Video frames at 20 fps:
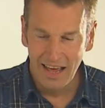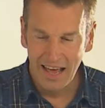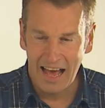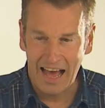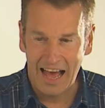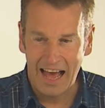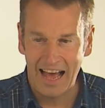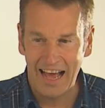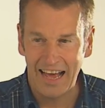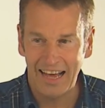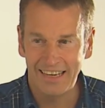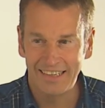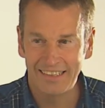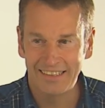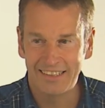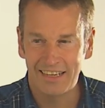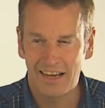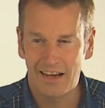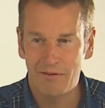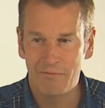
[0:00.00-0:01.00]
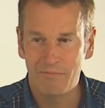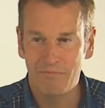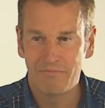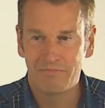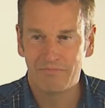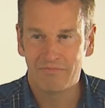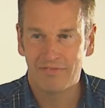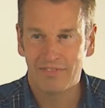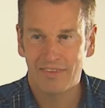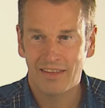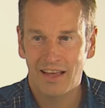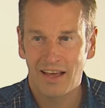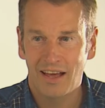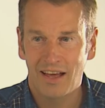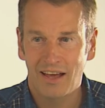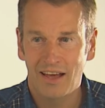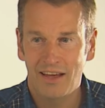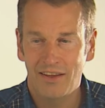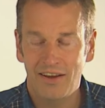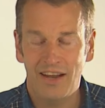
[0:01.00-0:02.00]
And
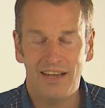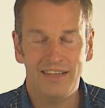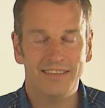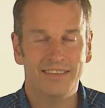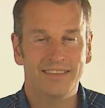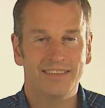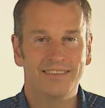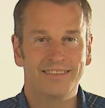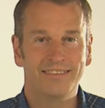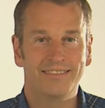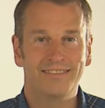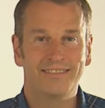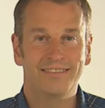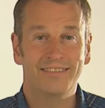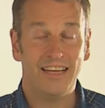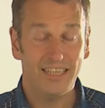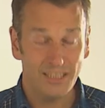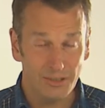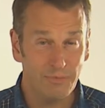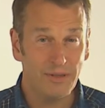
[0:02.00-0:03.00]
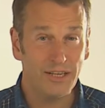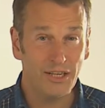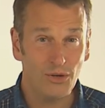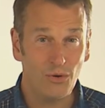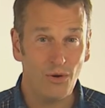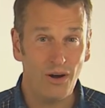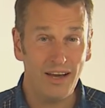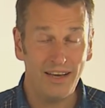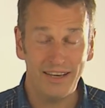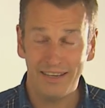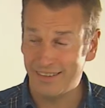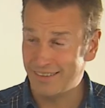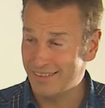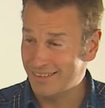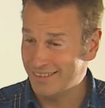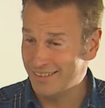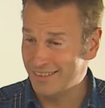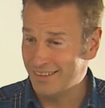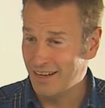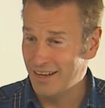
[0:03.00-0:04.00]
that's been quite
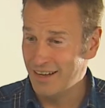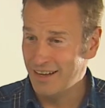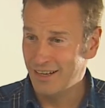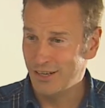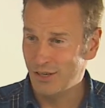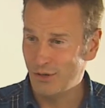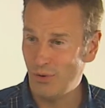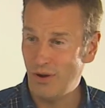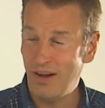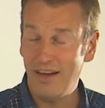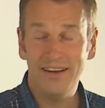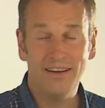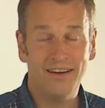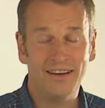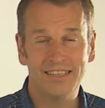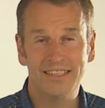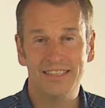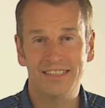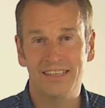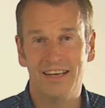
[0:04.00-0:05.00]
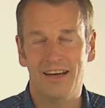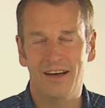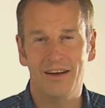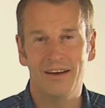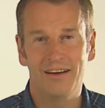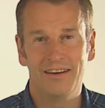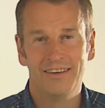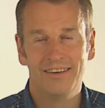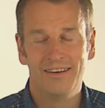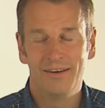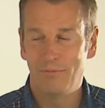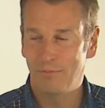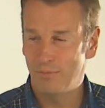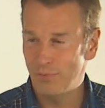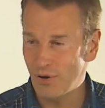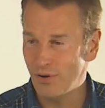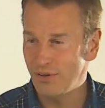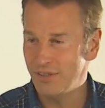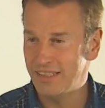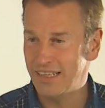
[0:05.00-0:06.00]
a nice
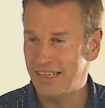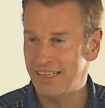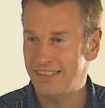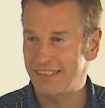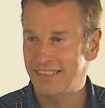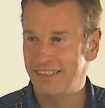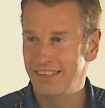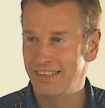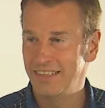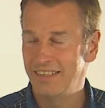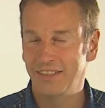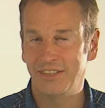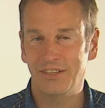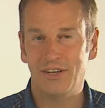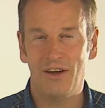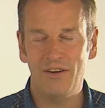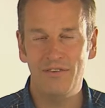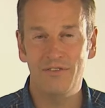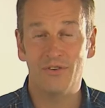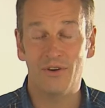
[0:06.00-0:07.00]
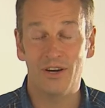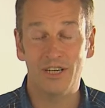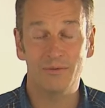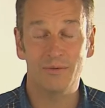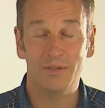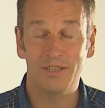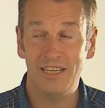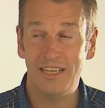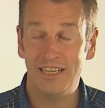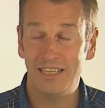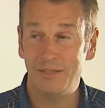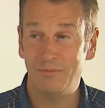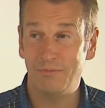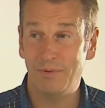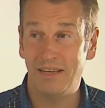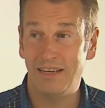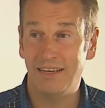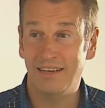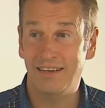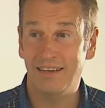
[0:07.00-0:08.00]
process to go through, actually, and it's
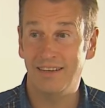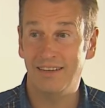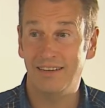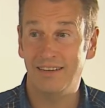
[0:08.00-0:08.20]
been